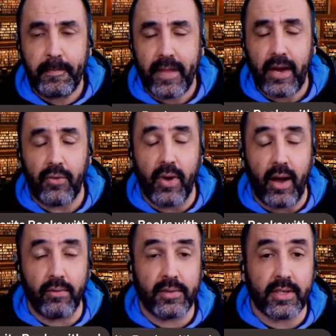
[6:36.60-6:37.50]

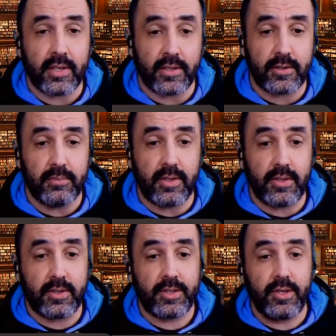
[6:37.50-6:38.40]
around the
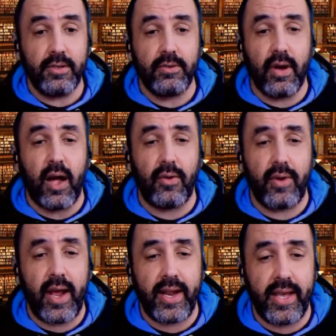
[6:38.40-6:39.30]
customers you
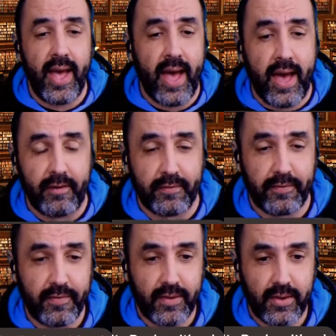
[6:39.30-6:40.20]
already
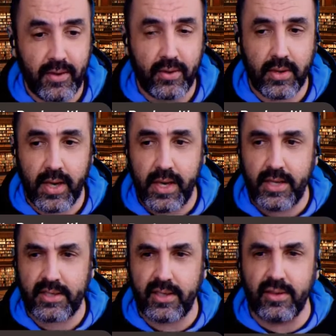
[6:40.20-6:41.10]
have. Okay,
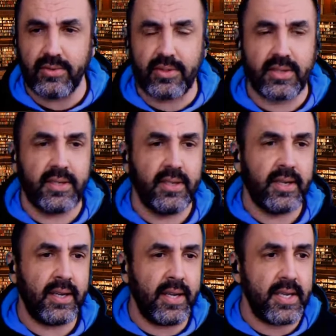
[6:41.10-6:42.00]
don't
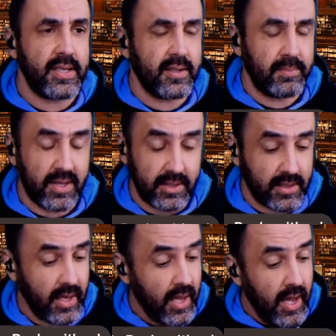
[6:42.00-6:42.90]
need, because
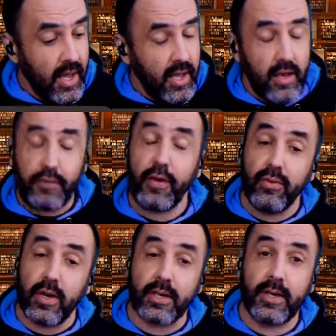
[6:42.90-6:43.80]
if you
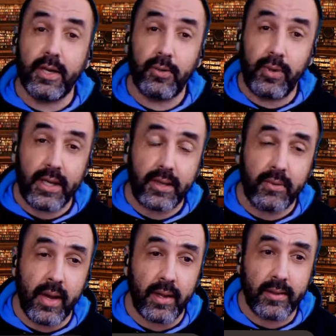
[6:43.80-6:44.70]
work really
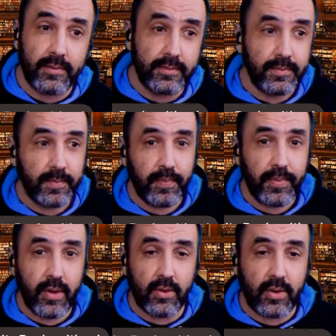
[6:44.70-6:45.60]
well,
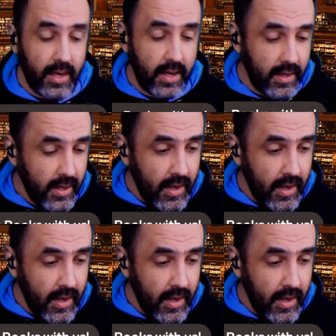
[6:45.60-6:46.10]
okay,